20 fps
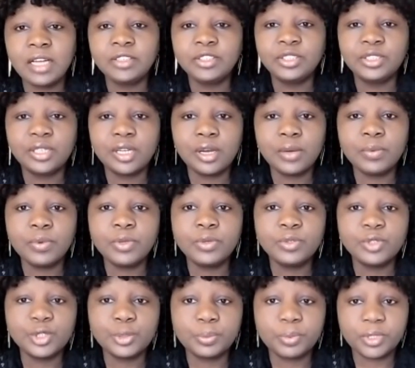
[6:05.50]

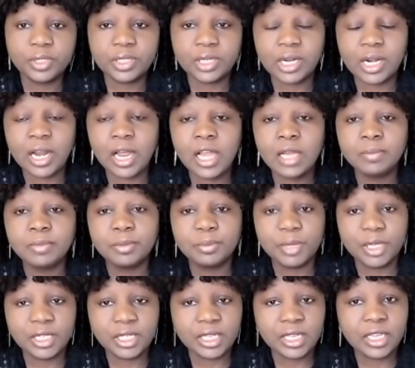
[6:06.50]
Cheryl's prescribed
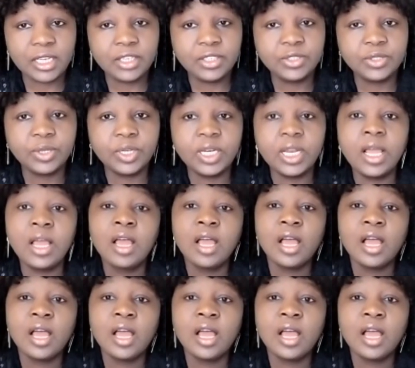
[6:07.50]
medication